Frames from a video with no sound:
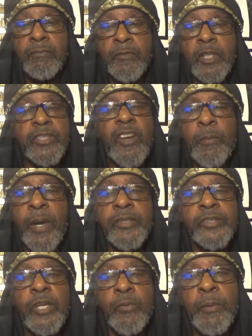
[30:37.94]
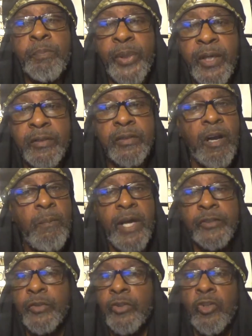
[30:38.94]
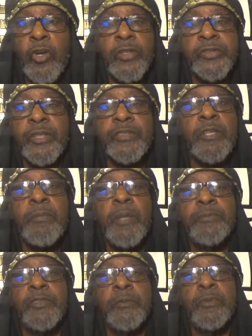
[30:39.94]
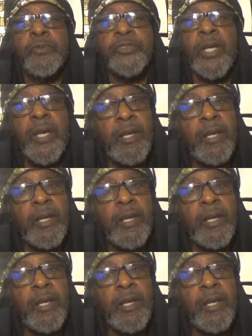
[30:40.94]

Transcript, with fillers: Because everybody's saying, repent and come back to the touch the commandments of the Most High.